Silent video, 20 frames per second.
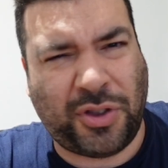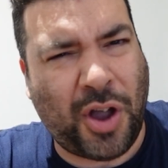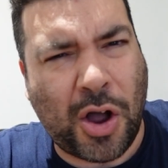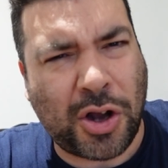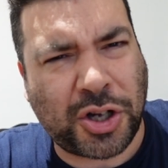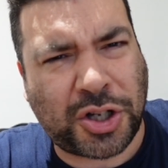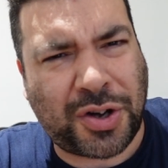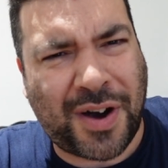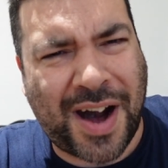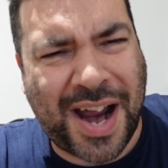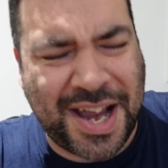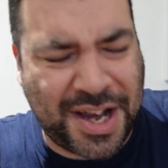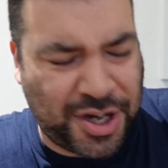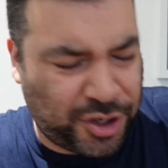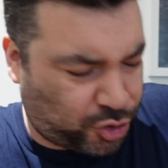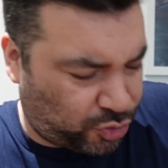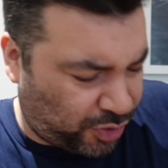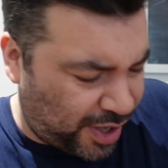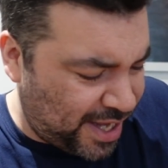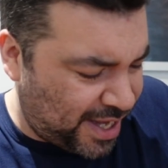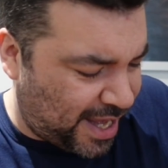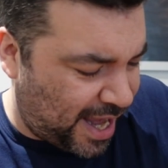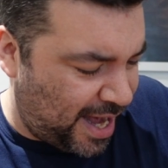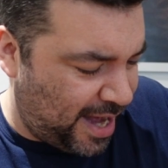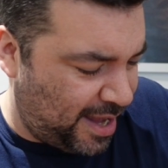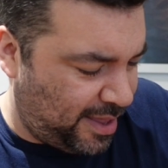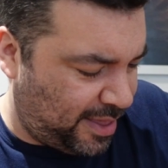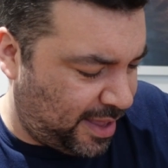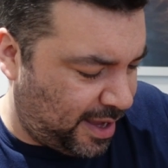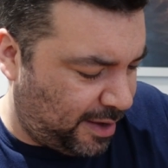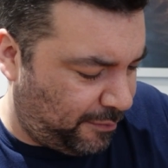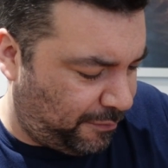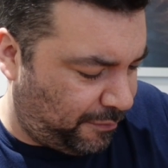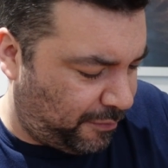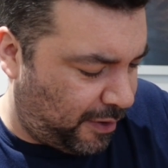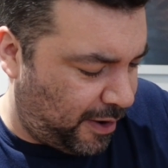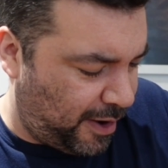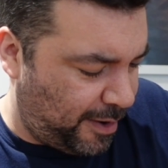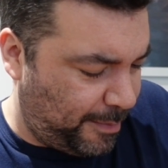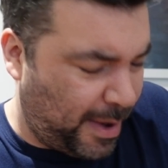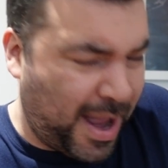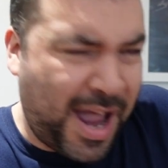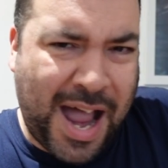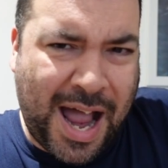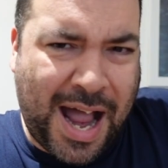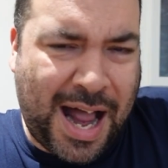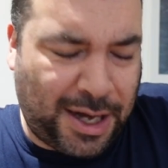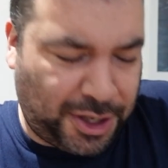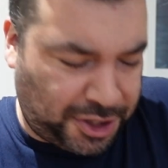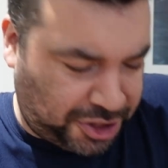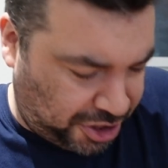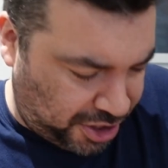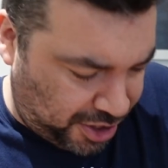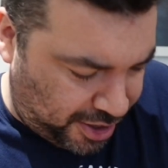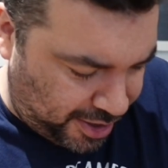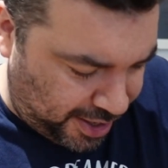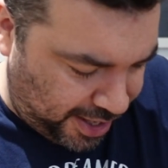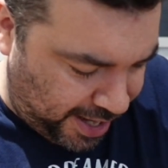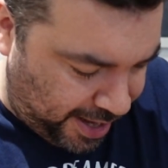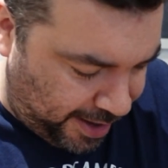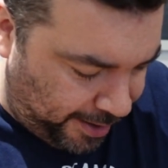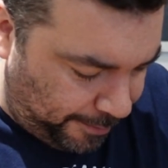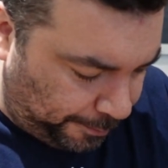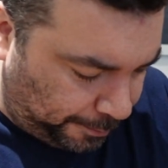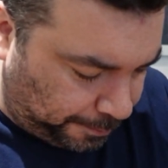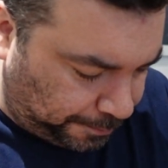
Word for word: don't try and drink anything for them. I'll show you.